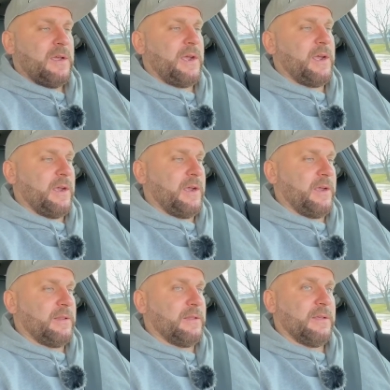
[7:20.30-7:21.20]

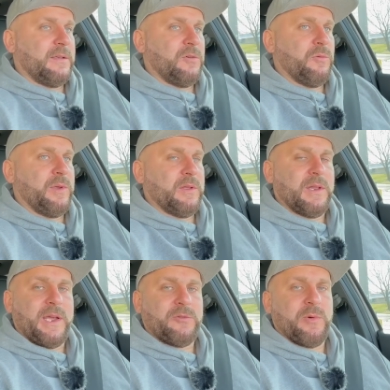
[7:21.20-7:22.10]
and
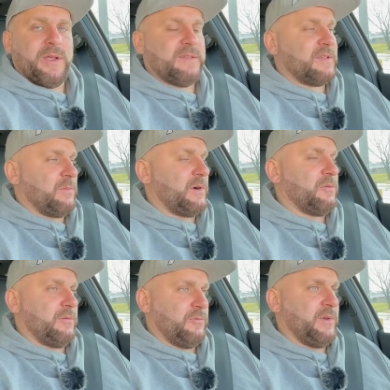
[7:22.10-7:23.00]
lightweight
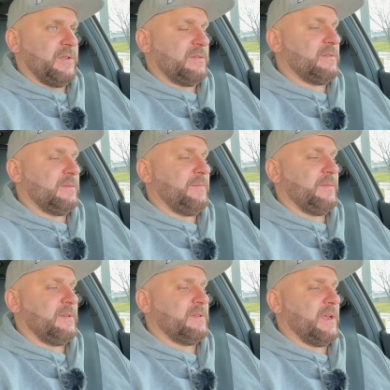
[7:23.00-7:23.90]
summer wheels.
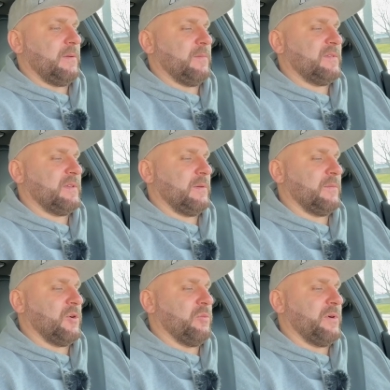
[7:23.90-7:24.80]
Same
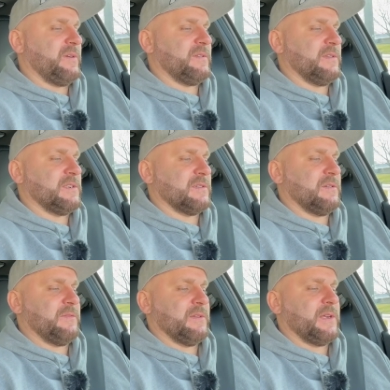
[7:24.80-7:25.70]
comparison, just
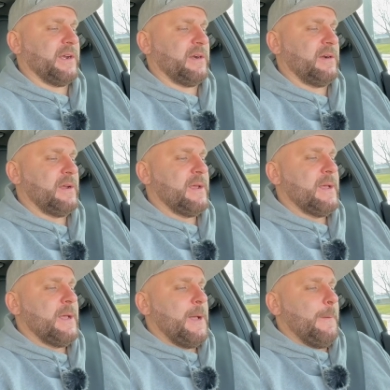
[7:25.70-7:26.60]
different tire.
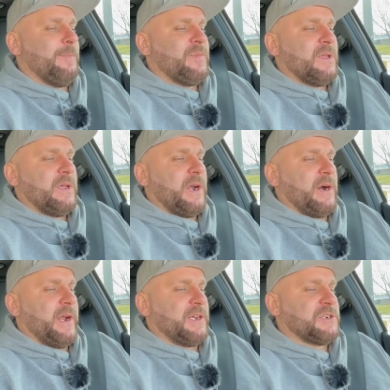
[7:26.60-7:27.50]

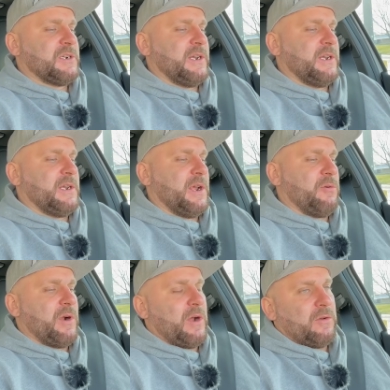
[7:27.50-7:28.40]
Are actually
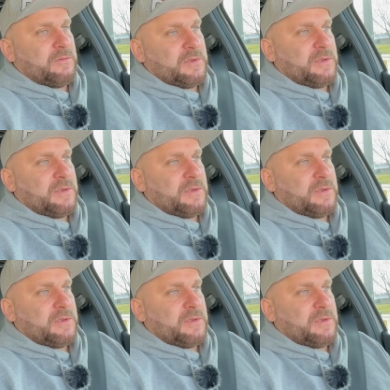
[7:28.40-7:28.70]
around